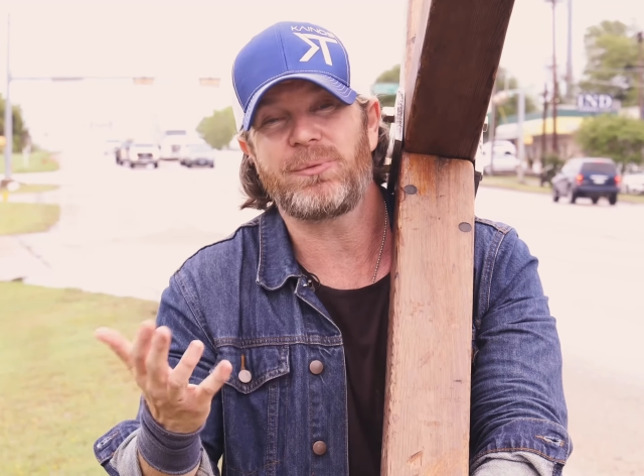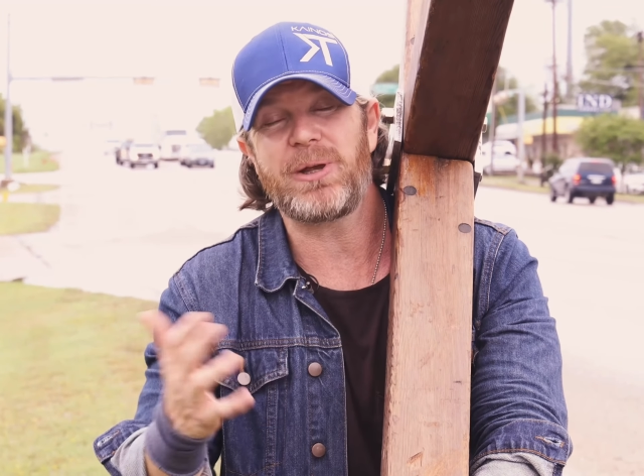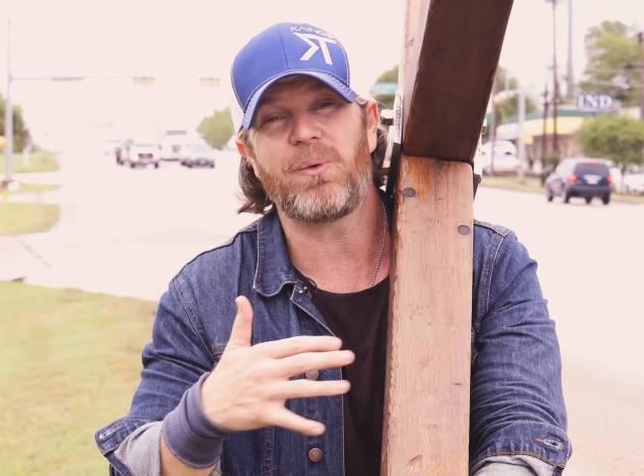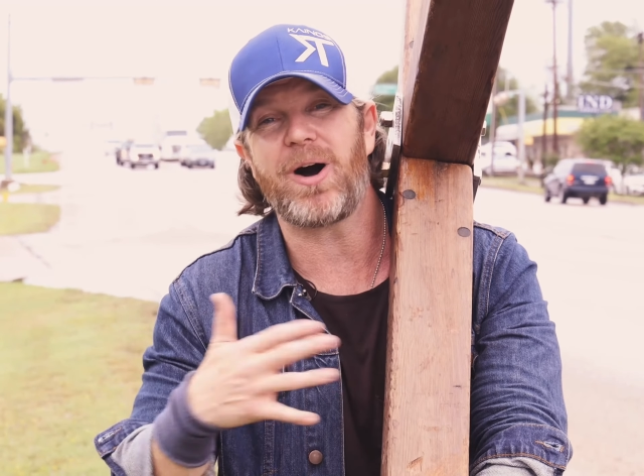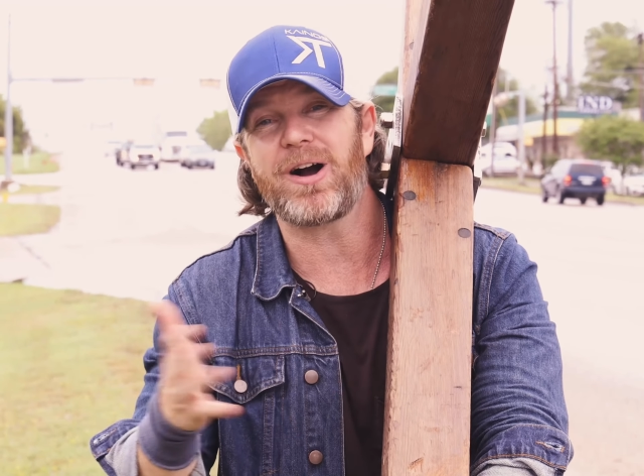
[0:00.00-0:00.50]

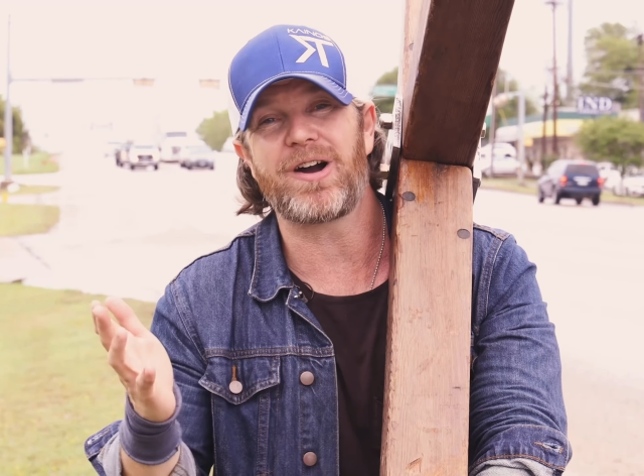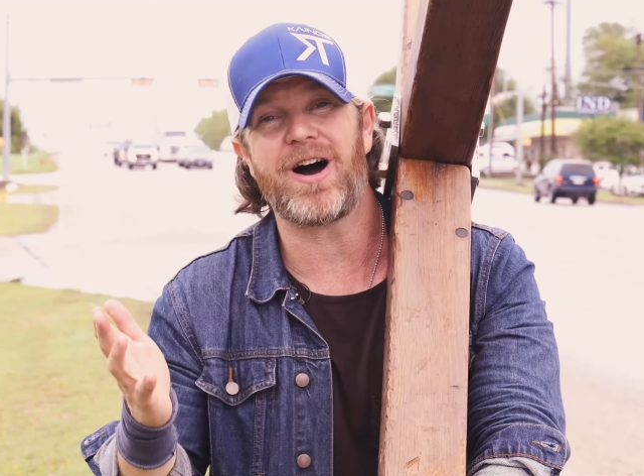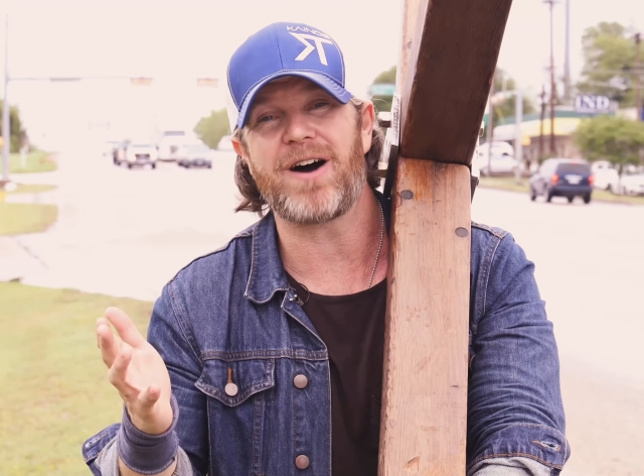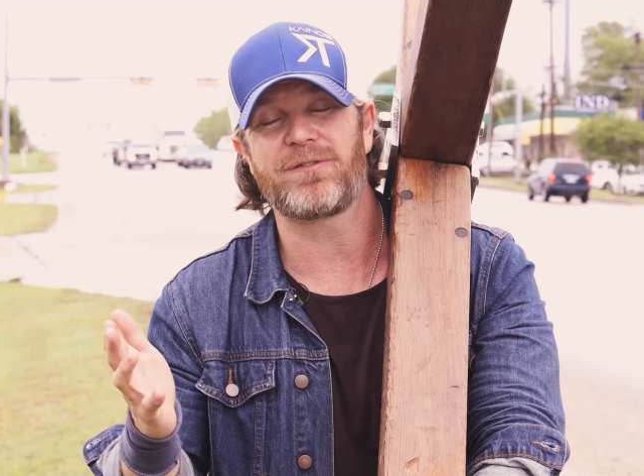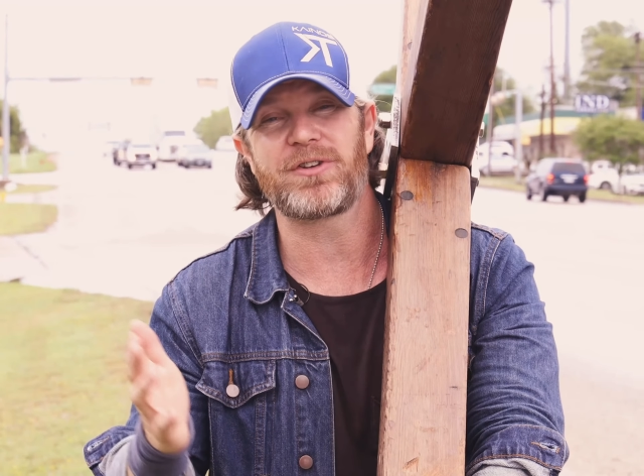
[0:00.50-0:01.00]
We walk
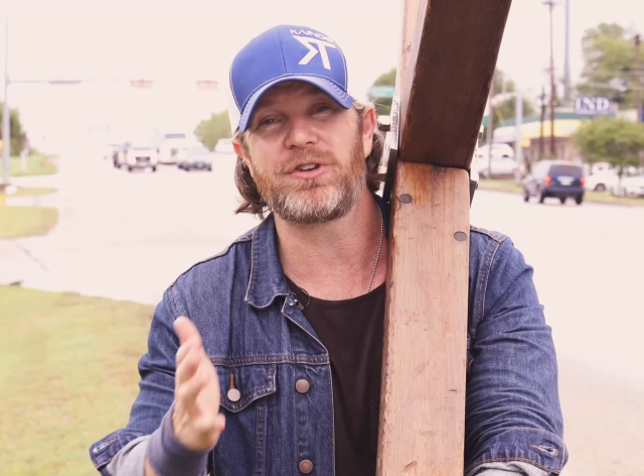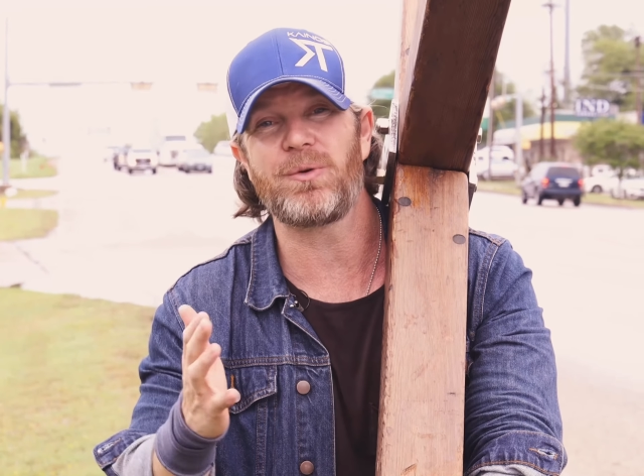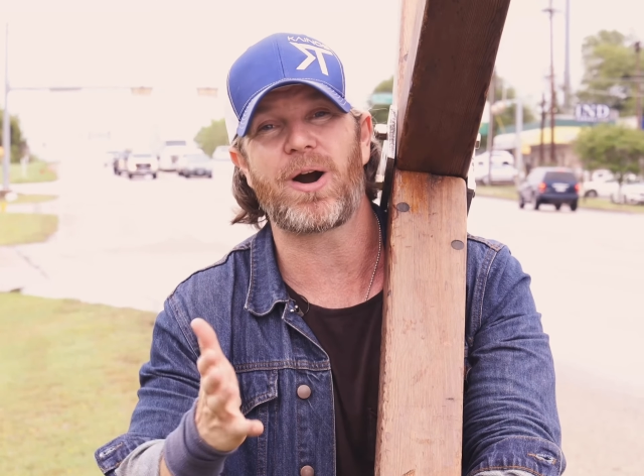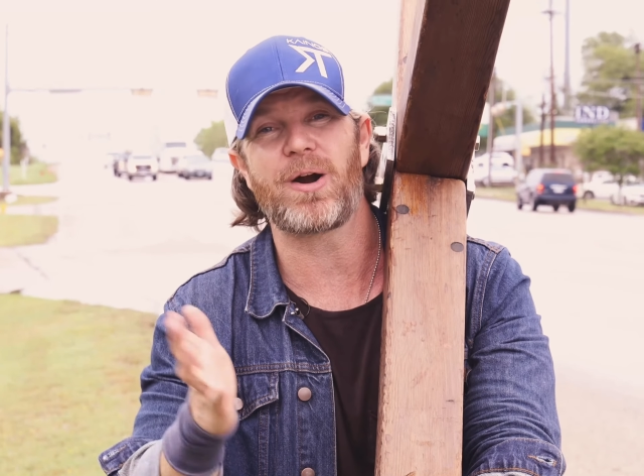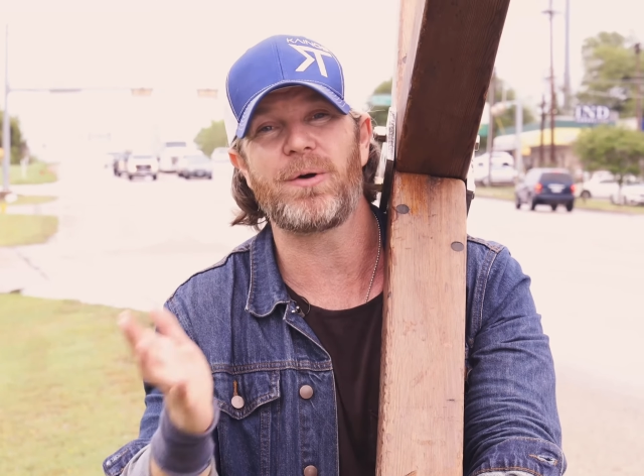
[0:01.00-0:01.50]
off to
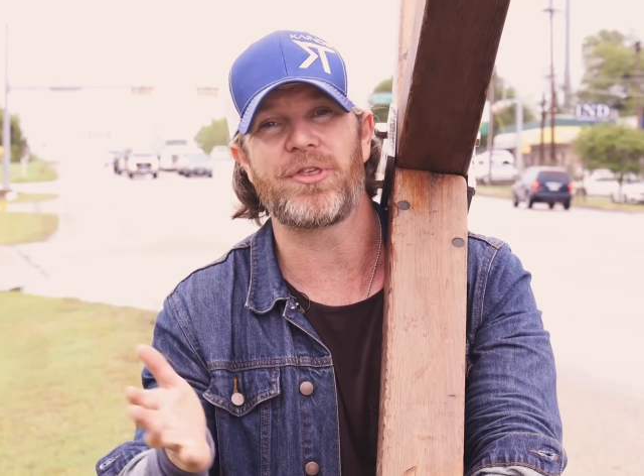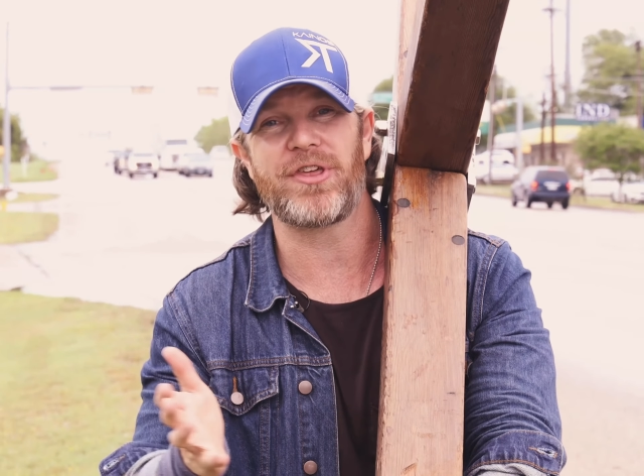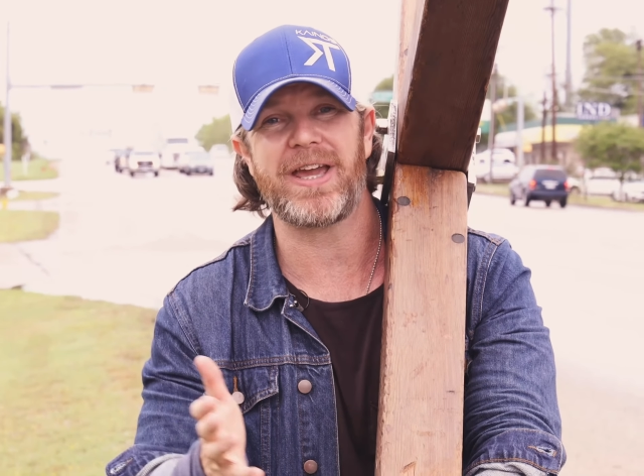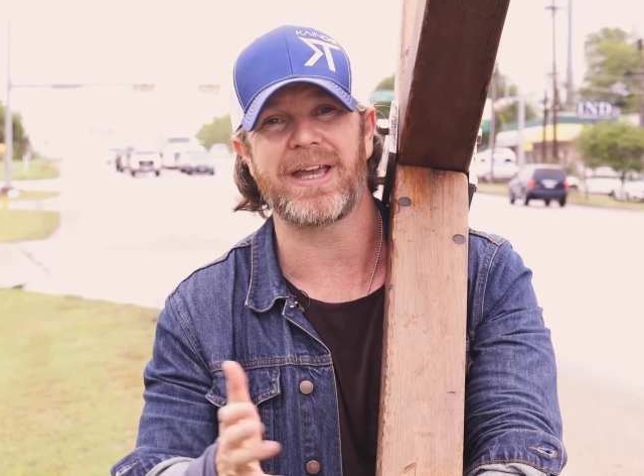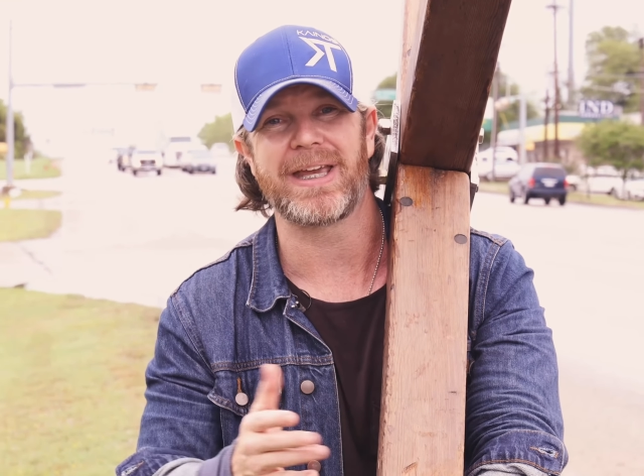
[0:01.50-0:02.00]
do our own
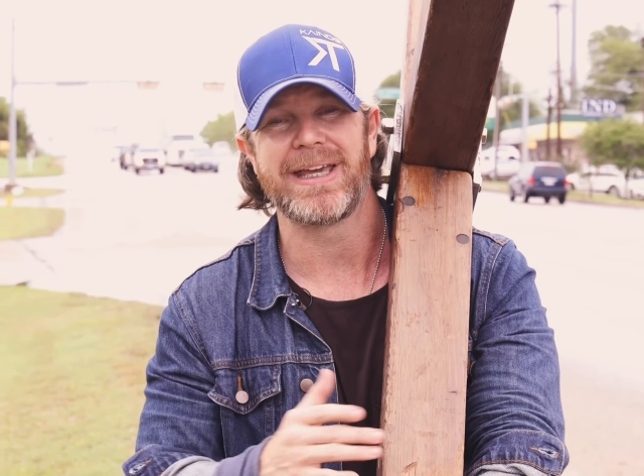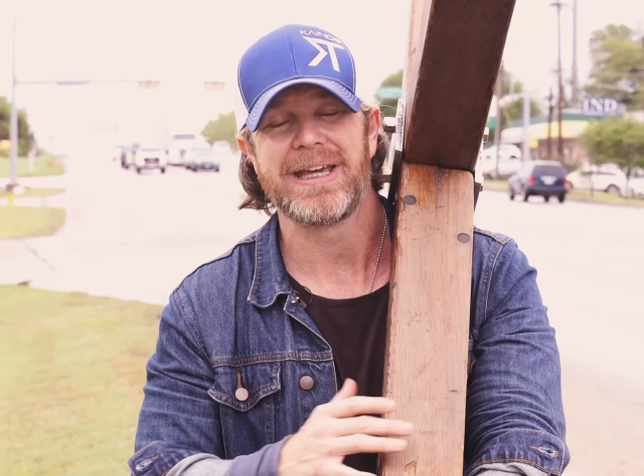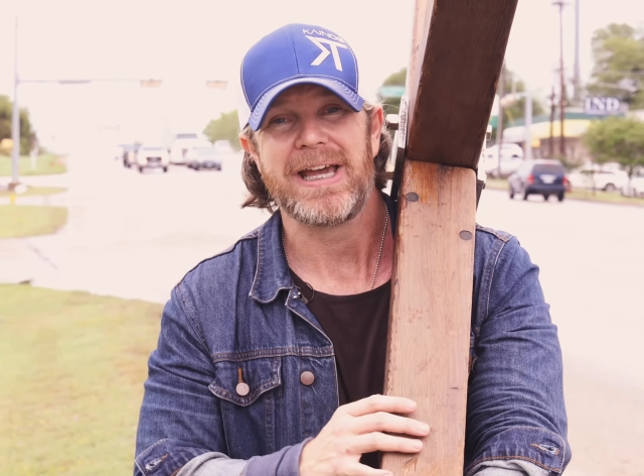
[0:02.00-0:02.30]
thing